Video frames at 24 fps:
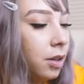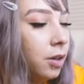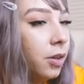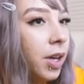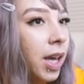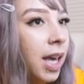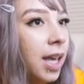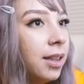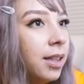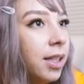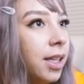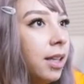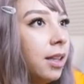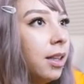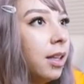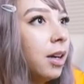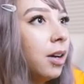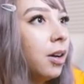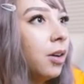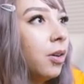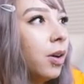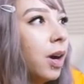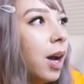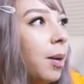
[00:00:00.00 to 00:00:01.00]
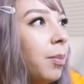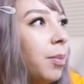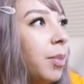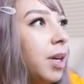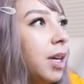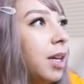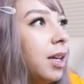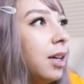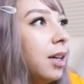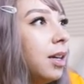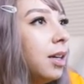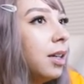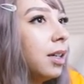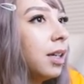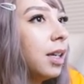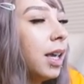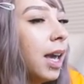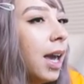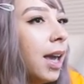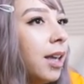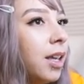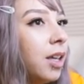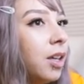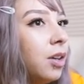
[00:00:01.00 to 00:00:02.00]
Okay, Lilo. I'm gonna
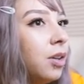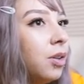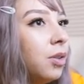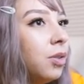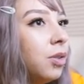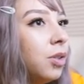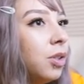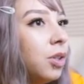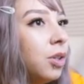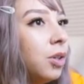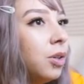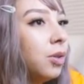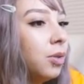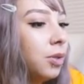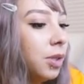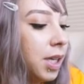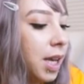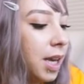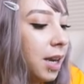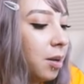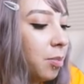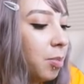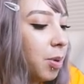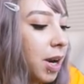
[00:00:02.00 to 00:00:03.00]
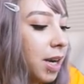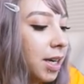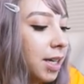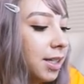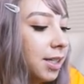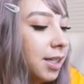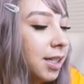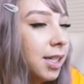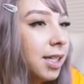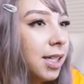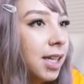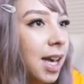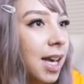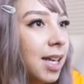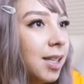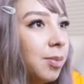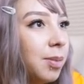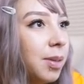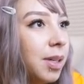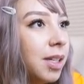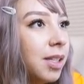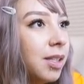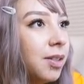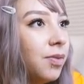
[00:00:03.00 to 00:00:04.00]
get you to take a pregnancy test
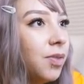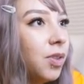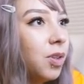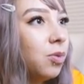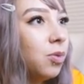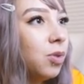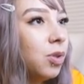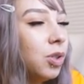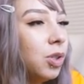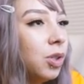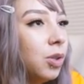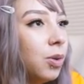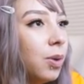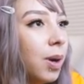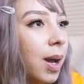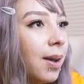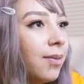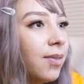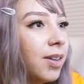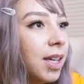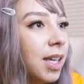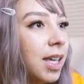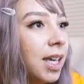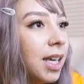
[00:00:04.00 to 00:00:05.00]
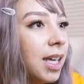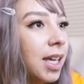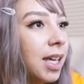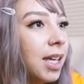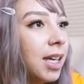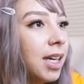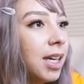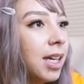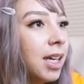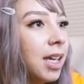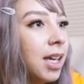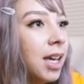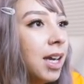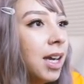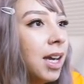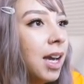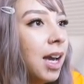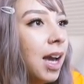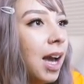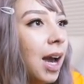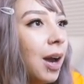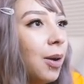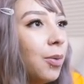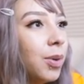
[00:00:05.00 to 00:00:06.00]
because if you do have a kid,
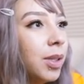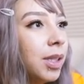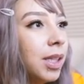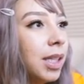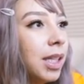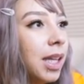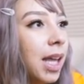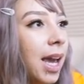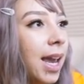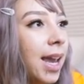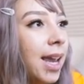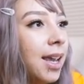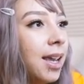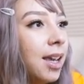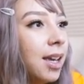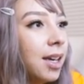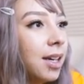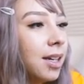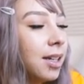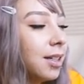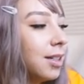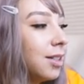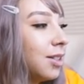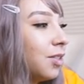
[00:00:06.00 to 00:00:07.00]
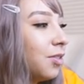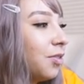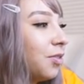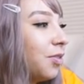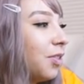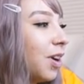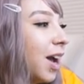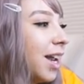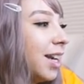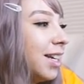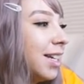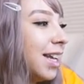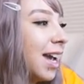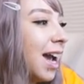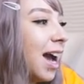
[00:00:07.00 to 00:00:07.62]
I would like to find